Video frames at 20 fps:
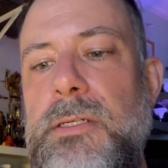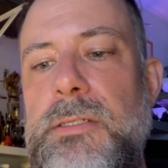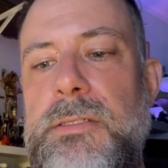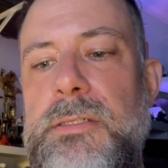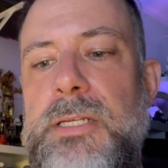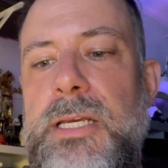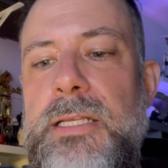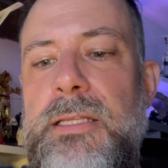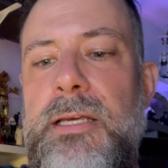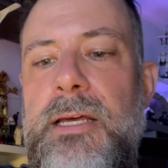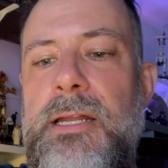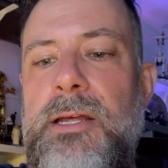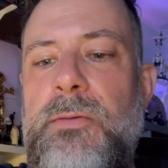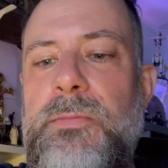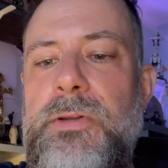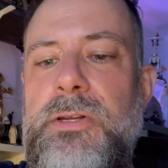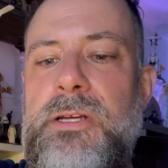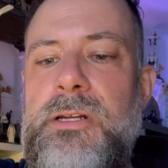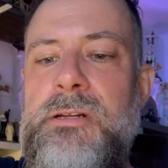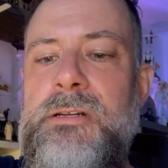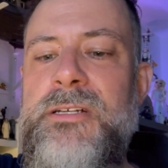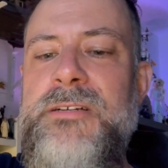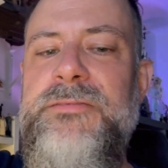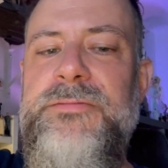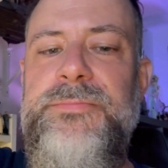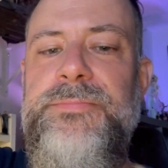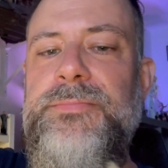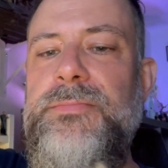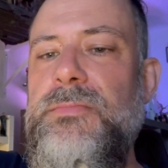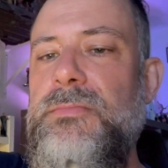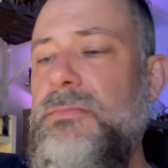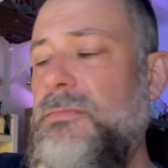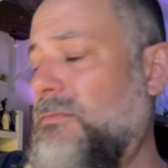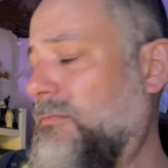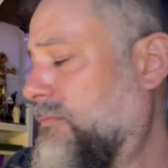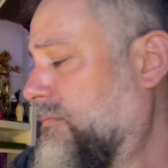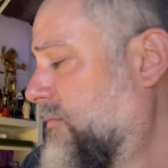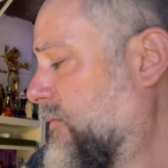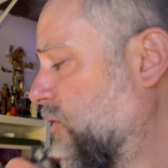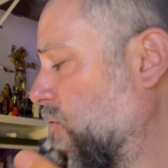take that helmet on and off.
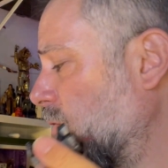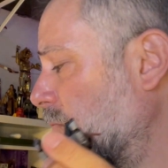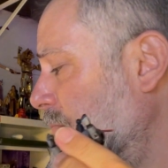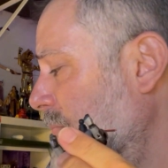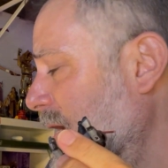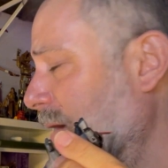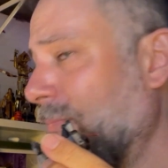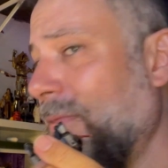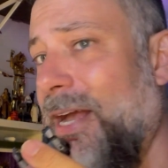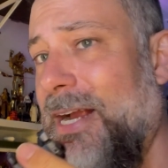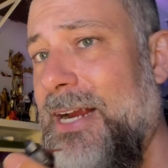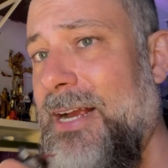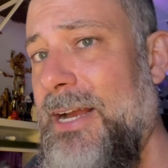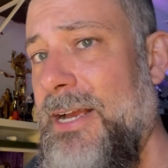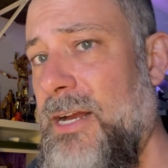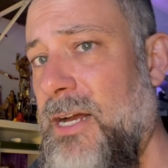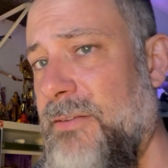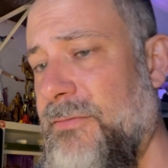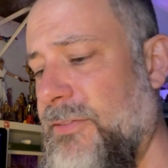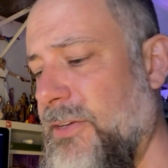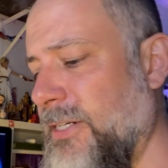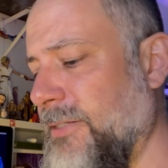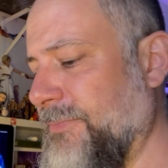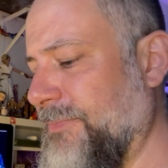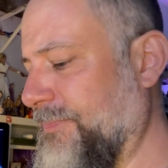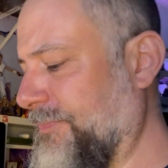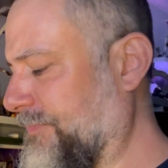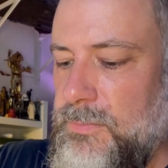So we'll pop that guy off there.